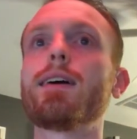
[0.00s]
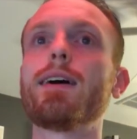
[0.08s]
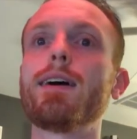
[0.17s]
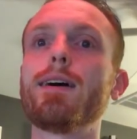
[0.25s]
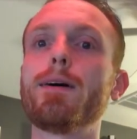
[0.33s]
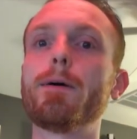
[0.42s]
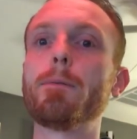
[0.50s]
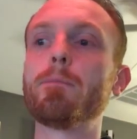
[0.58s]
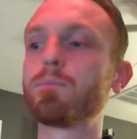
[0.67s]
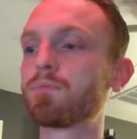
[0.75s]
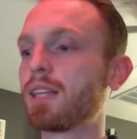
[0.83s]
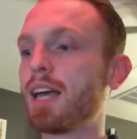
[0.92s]

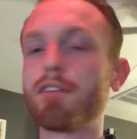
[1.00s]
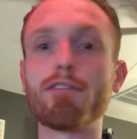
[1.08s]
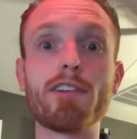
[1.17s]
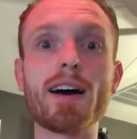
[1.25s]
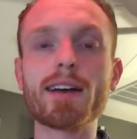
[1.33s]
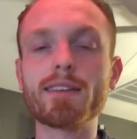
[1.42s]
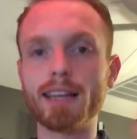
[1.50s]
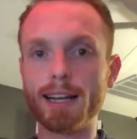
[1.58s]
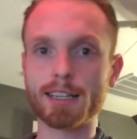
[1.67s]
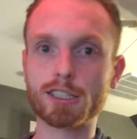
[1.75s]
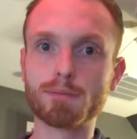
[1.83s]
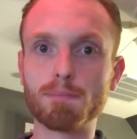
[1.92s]
They had fire, they had
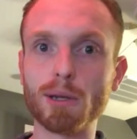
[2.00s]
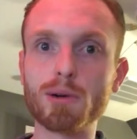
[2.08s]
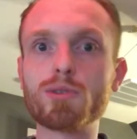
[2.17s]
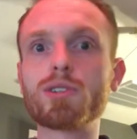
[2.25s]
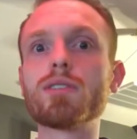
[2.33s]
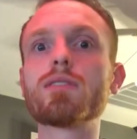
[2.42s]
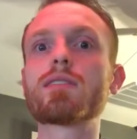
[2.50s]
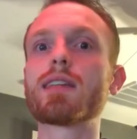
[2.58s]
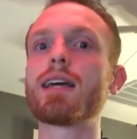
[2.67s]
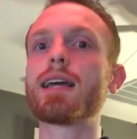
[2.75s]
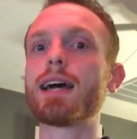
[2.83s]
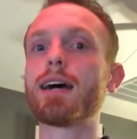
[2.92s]
explosions,
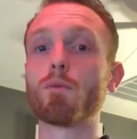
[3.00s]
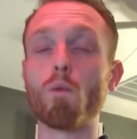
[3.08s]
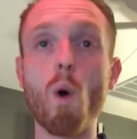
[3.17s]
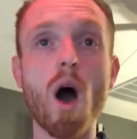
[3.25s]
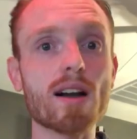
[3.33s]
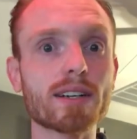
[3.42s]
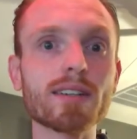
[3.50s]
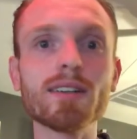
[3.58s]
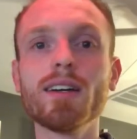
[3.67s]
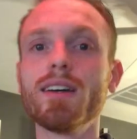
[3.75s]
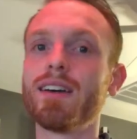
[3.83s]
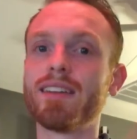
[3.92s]
they had water.
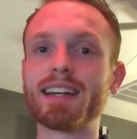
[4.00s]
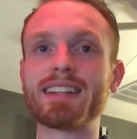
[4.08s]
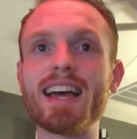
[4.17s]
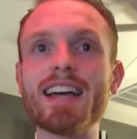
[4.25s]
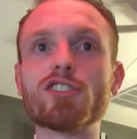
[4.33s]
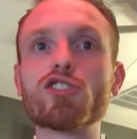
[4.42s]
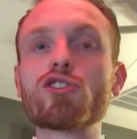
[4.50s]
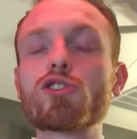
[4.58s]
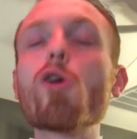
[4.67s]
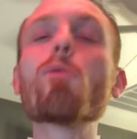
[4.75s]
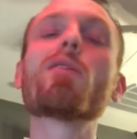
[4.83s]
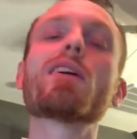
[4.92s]
Like, they had
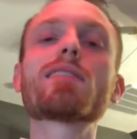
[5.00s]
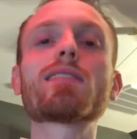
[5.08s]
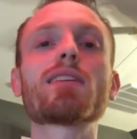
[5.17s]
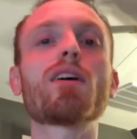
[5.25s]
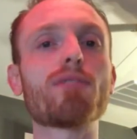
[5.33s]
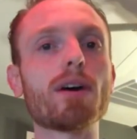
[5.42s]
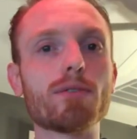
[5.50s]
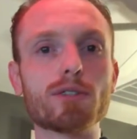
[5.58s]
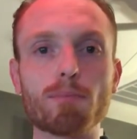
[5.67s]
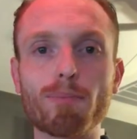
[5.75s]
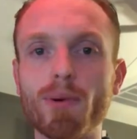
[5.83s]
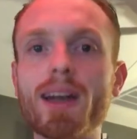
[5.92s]
so much stuff that was
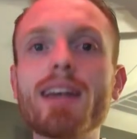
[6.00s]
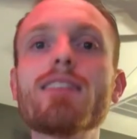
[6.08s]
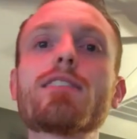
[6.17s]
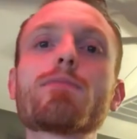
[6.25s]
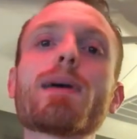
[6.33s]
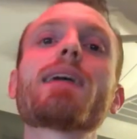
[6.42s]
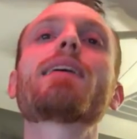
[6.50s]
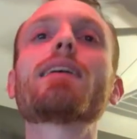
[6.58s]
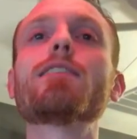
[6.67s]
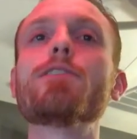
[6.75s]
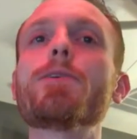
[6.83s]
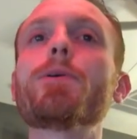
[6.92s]
brand
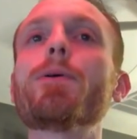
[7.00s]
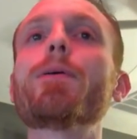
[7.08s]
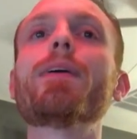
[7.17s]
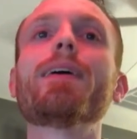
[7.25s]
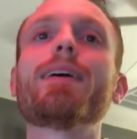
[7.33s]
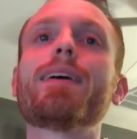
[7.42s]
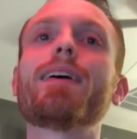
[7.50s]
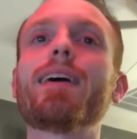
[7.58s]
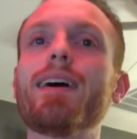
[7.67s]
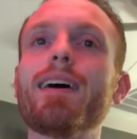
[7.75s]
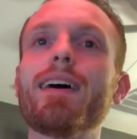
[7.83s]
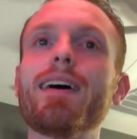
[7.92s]
spanking new,
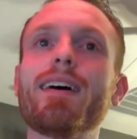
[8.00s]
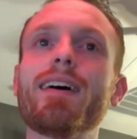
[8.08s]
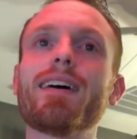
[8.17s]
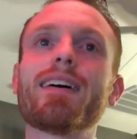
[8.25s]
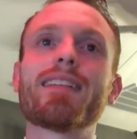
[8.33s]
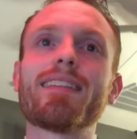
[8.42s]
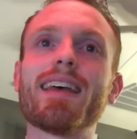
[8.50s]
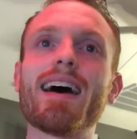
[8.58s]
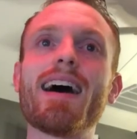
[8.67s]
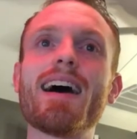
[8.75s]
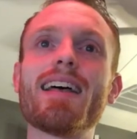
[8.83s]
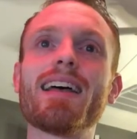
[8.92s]

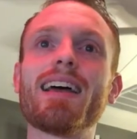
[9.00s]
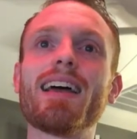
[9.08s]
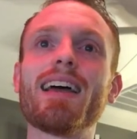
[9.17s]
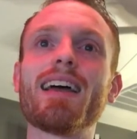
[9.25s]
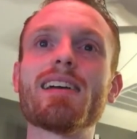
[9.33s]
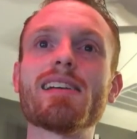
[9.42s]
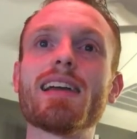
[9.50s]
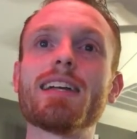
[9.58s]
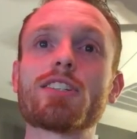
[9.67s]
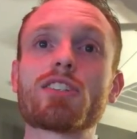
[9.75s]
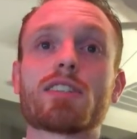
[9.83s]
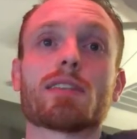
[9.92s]
that
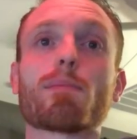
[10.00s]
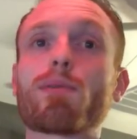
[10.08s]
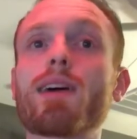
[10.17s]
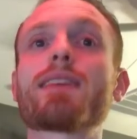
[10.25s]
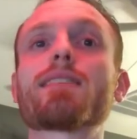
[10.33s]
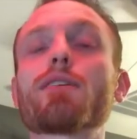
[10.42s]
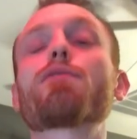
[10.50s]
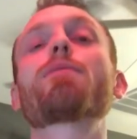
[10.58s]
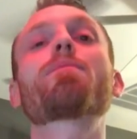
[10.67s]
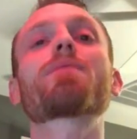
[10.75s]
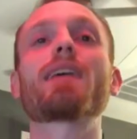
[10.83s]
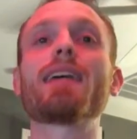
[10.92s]
it's just impressive.
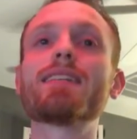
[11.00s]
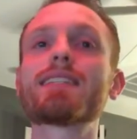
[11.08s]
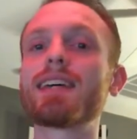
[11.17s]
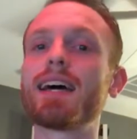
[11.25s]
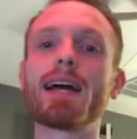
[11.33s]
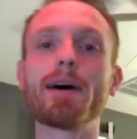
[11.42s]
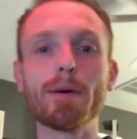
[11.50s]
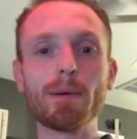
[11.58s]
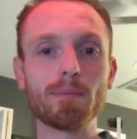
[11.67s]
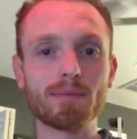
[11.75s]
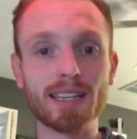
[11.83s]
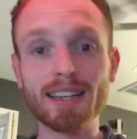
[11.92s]
Inside
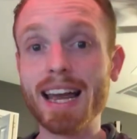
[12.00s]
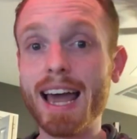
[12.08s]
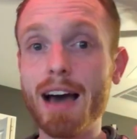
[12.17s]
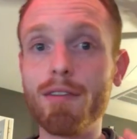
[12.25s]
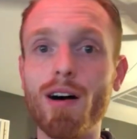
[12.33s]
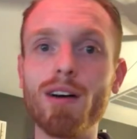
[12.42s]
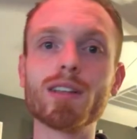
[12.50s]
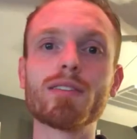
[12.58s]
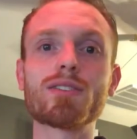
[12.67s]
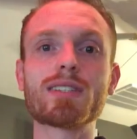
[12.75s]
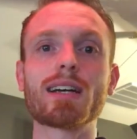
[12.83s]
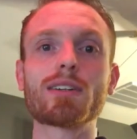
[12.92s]
Out didn't have all of
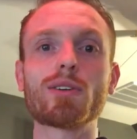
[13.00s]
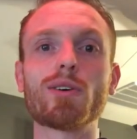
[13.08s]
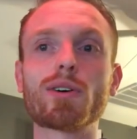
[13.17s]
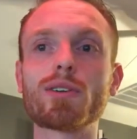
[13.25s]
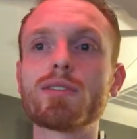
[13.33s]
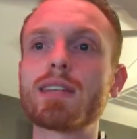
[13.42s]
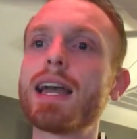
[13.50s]
those technical hurdles.